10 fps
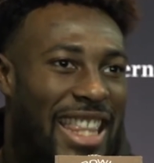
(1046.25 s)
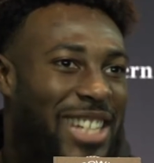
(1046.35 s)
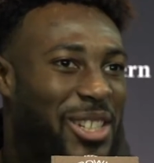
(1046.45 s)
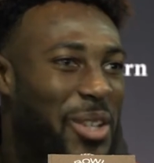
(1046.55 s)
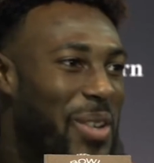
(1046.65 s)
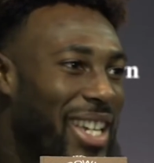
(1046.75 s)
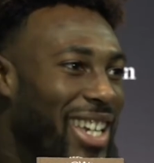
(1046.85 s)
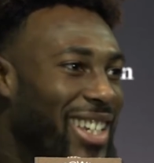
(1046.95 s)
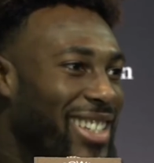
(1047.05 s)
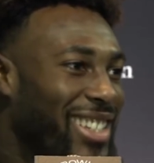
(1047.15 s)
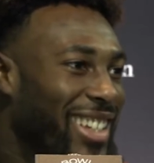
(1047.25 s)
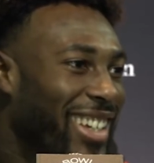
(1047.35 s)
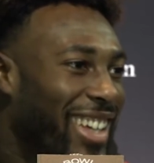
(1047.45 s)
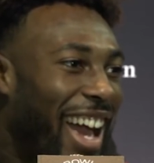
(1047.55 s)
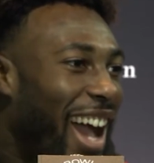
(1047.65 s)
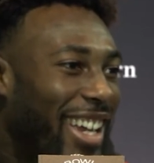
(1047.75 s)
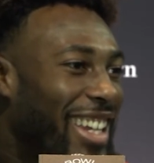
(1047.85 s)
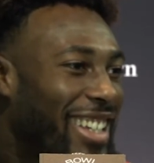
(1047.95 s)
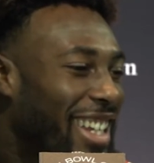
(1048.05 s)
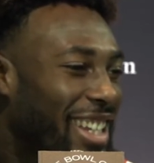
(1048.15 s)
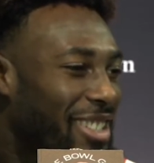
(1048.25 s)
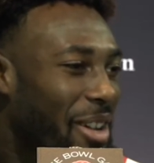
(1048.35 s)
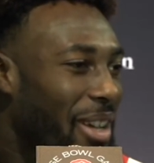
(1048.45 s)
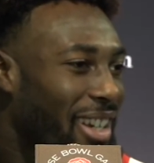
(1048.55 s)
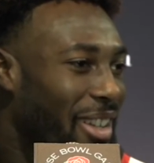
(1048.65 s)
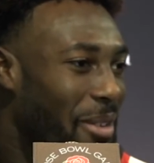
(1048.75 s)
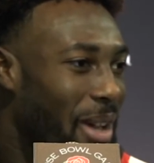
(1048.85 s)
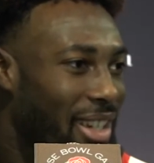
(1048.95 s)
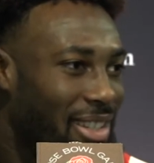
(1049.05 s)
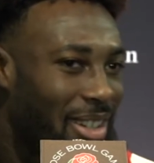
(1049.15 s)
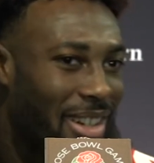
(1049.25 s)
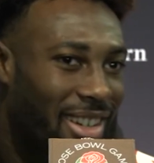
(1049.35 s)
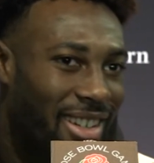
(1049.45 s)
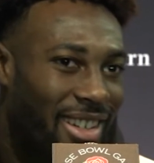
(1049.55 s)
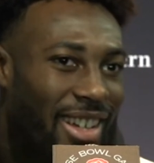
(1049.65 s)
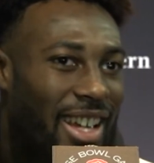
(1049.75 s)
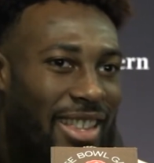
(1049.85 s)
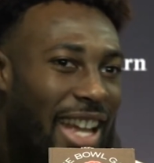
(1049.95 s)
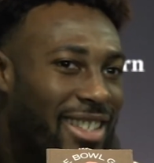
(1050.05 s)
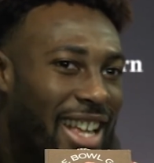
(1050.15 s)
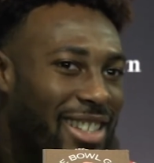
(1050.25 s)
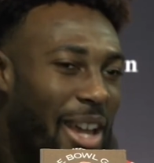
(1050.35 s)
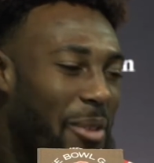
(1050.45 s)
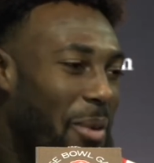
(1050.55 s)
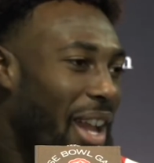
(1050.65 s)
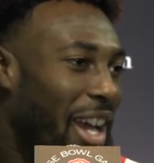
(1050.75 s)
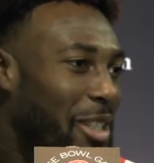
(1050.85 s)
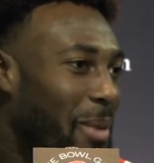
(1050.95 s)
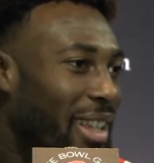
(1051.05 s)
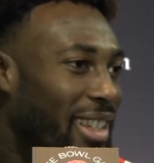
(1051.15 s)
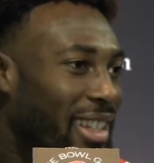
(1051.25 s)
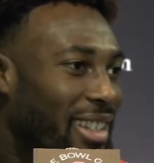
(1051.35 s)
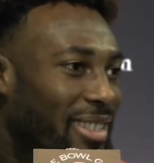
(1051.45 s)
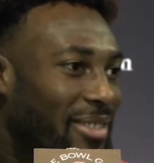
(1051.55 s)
That's just who he is. He doesn't know any other way, so that's definitely what I expected.